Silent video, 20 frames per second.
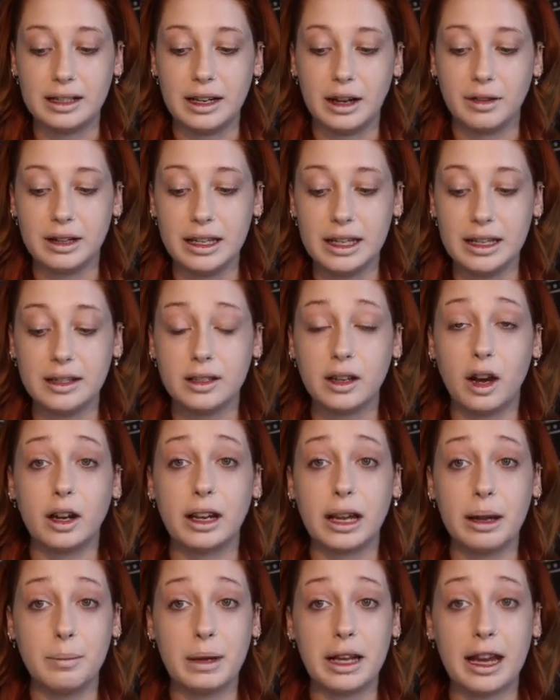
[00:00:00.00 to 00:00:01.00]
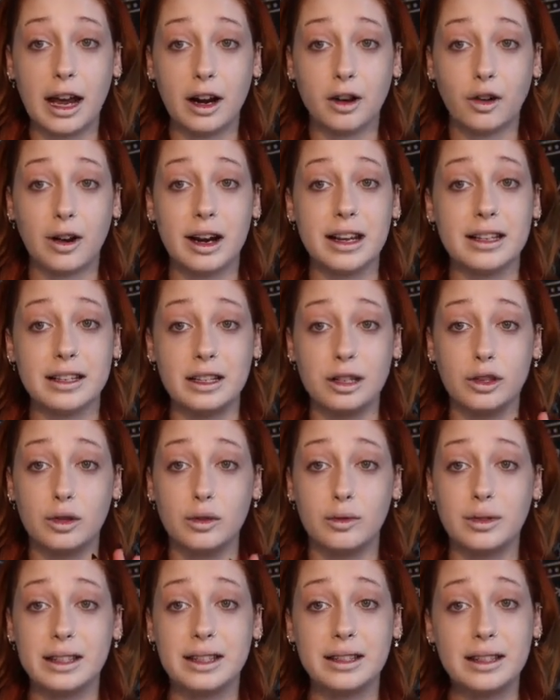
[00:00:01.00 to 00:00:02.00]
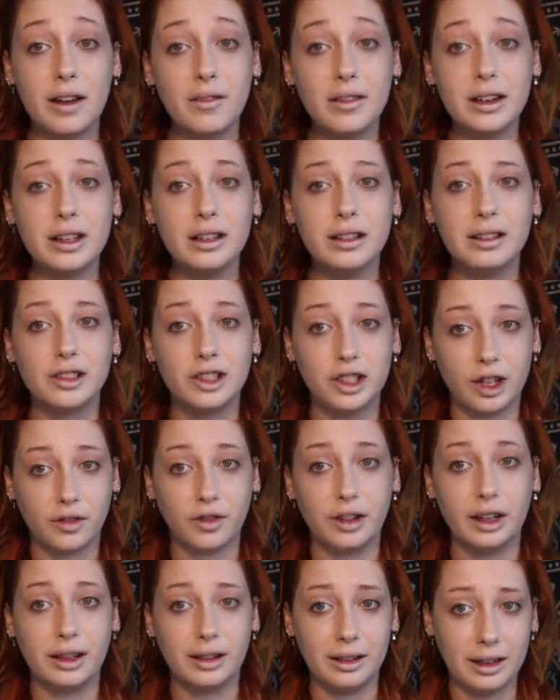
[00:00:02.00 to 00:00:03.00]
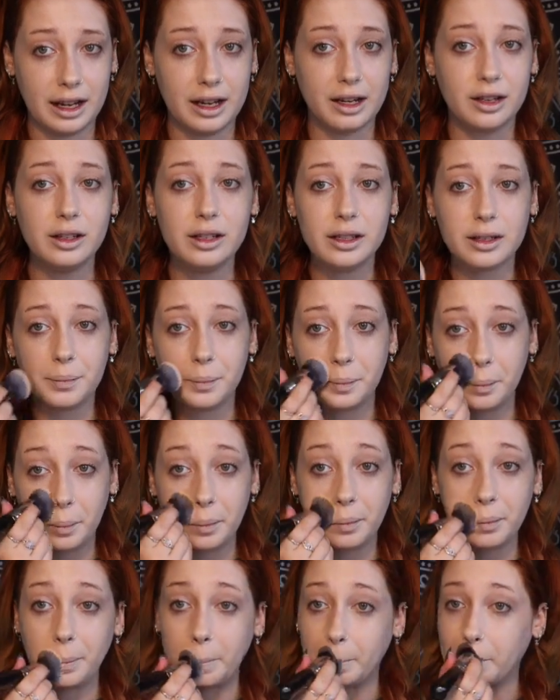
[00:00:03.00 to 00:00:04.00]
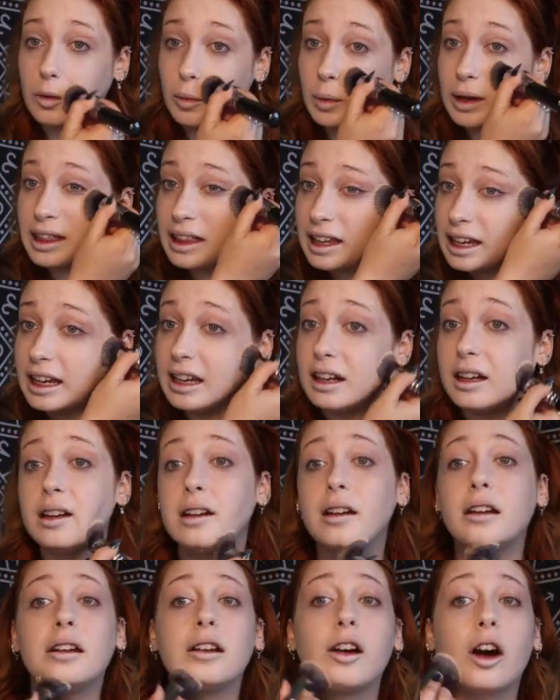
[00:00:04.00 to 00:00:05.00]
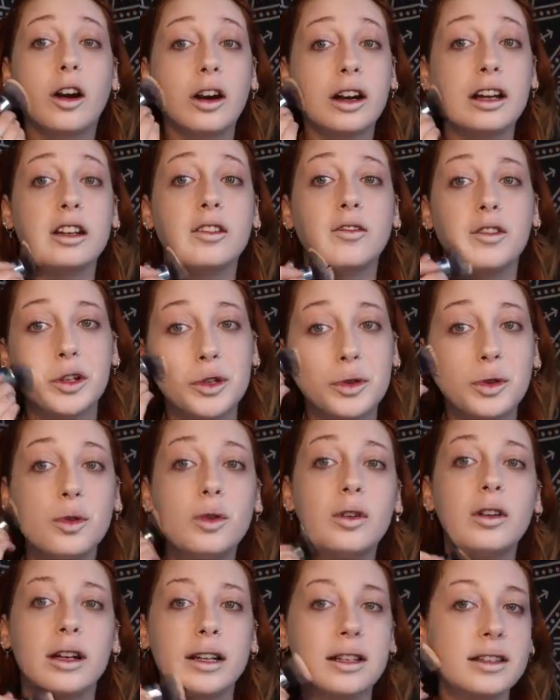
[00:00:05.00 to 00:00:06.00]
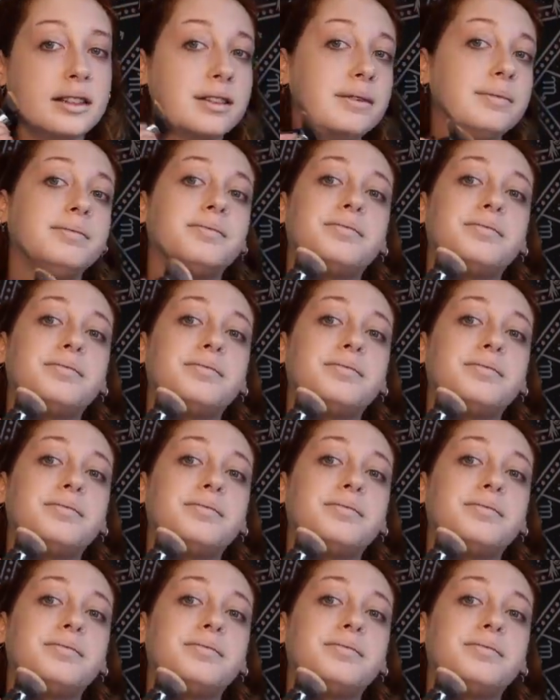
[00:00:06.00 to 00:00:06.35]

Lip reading: Now these can be categorized into 7 different layers within our individual auras.